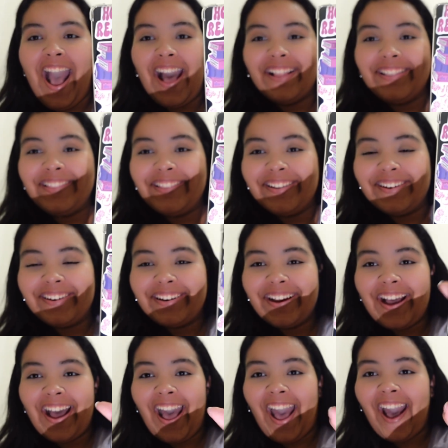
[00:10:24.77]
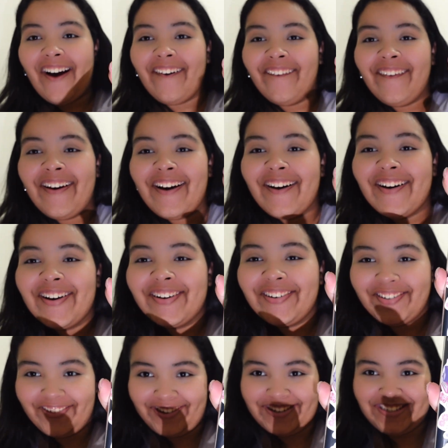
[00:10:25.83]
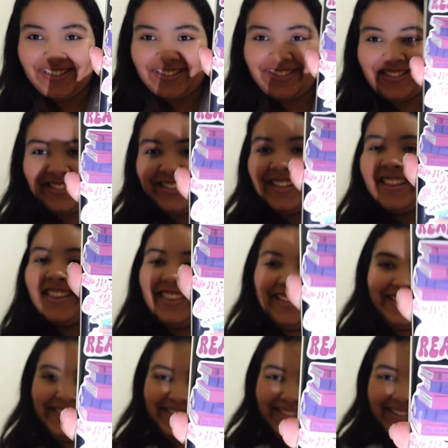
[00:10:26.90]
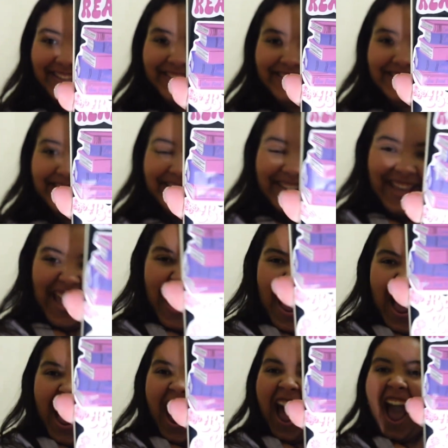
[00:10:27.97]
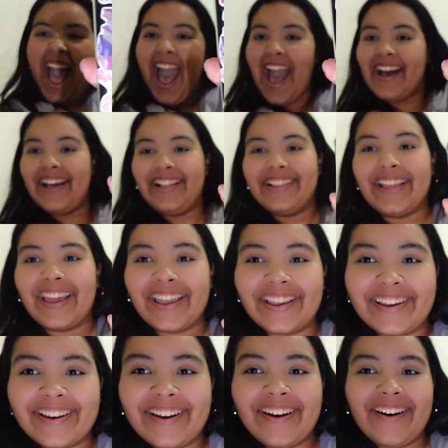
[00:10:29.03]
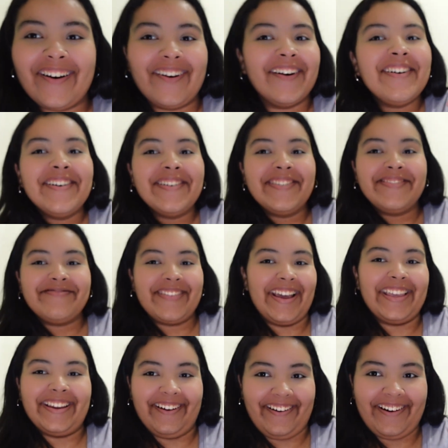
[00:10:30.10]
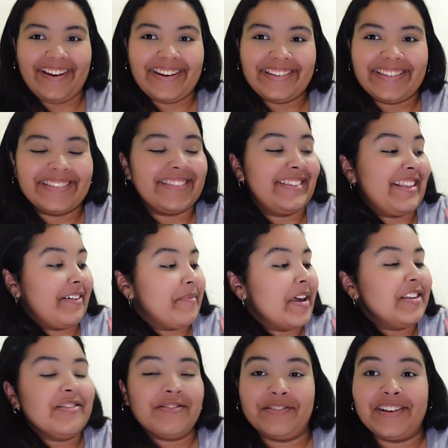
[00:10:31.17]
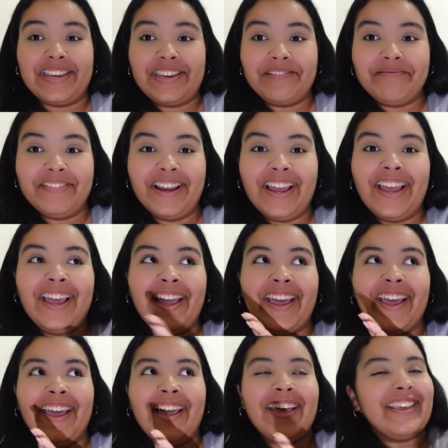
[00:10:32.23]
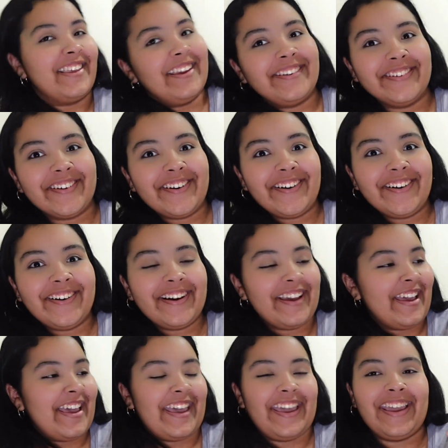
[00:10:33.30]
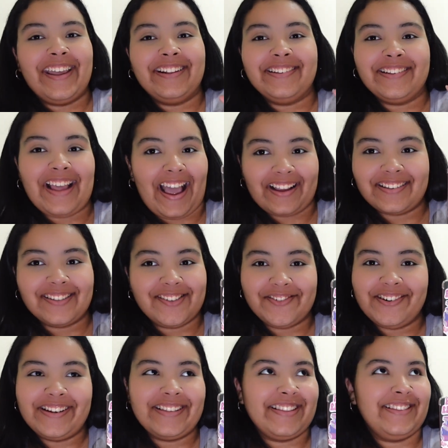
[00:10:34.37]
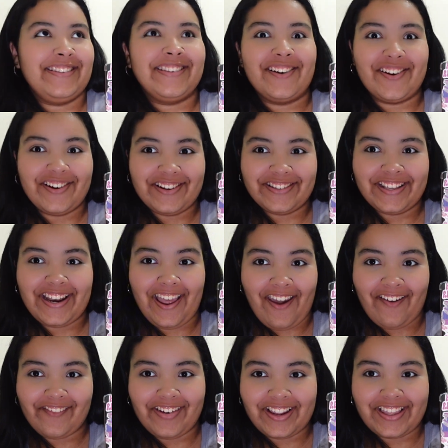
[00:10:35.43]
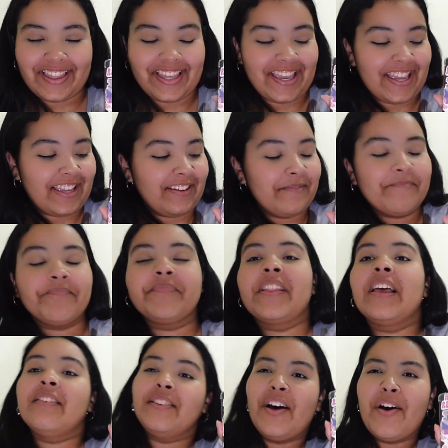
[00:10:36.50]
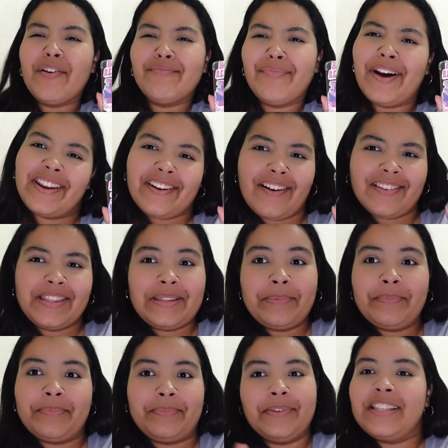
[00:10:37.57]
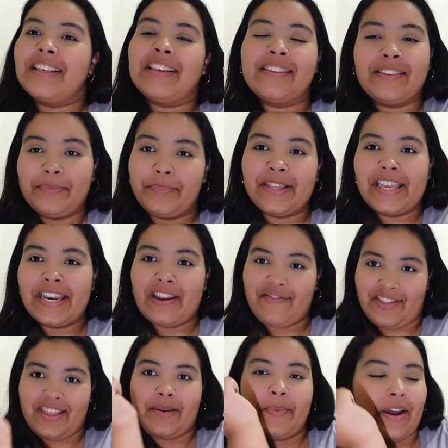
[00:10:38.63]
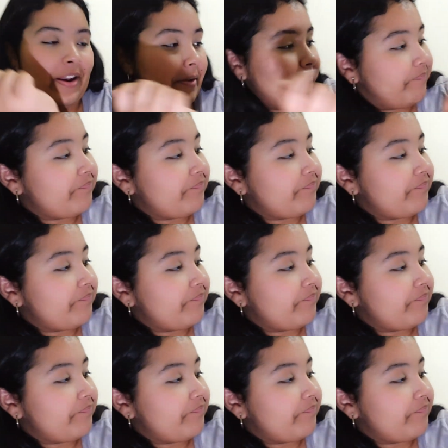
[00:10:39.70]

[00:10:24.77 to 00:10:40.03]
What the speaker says: Look how gorgeous this looks. Like, oh my god, this is like my dream Kindle and accessories and stickers and everything. So why not explain everything about it?